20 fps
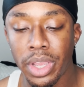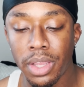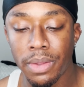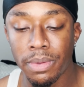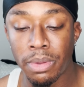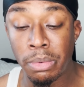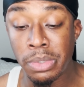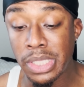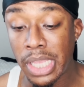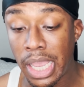It
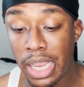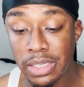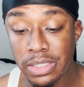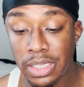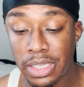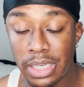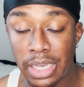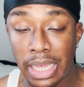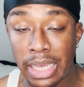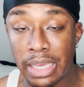was
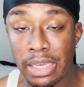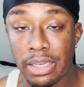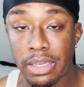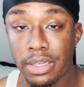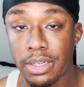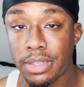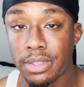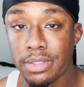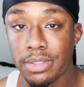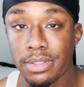actually
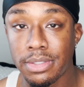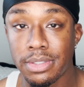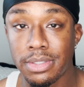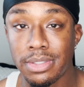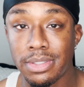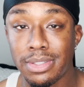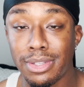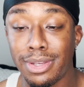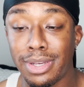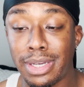like
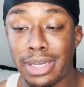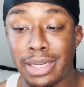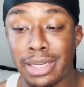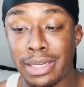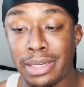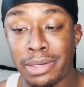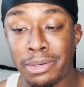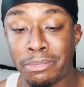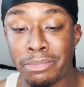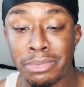
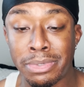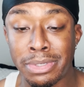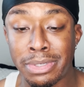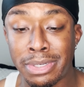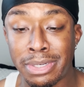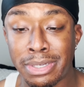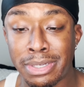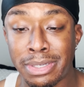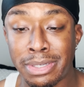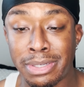
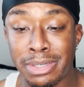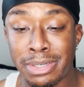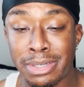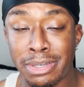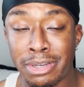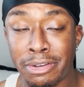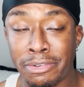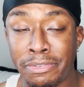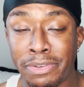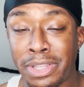
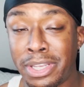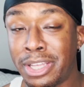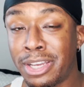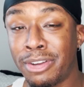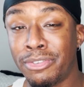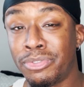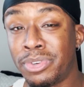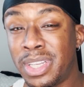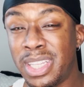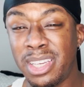a feeling
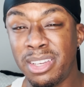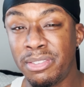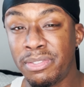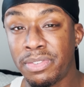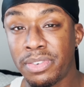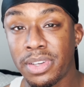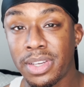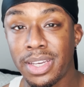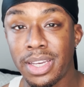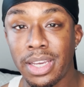of relief